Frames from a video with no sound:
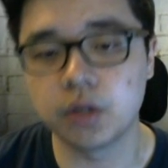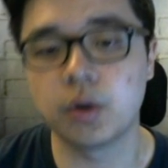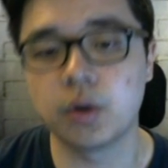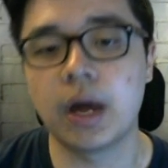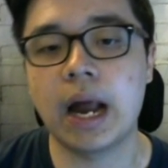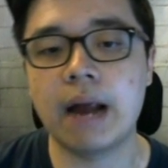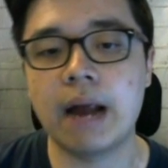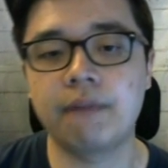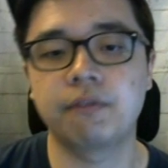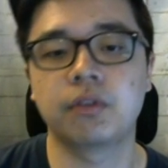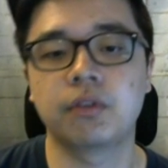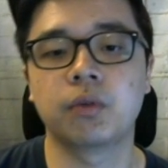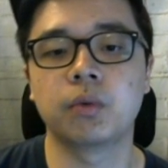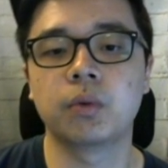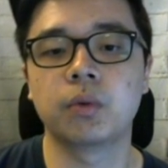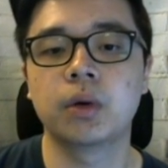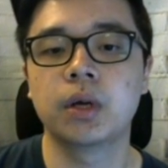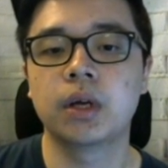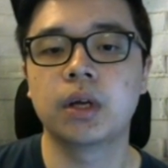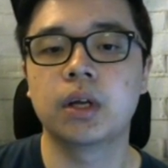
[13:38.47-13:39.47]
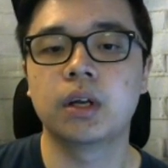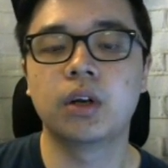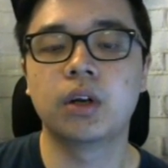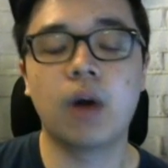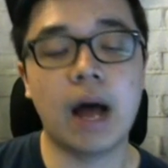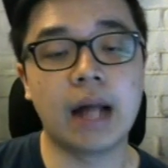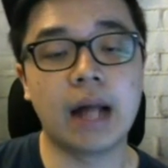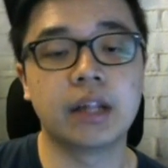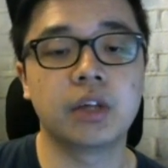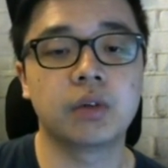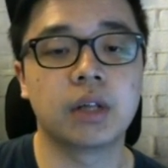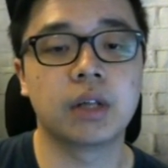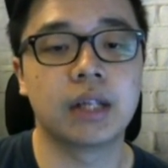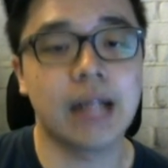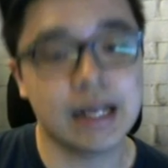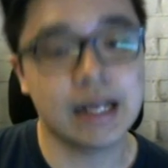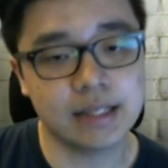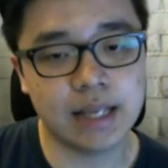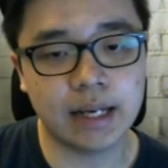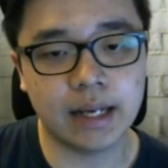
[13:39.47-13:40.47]
You have to, not until the
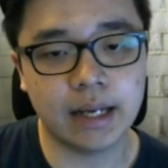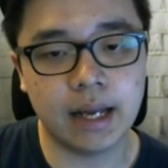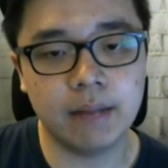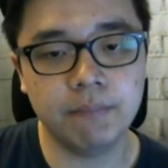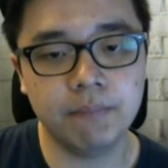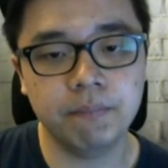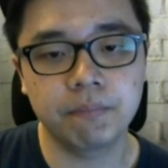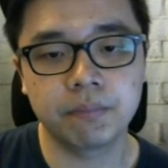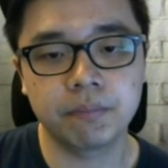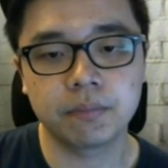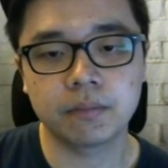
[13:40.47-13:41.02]
last second.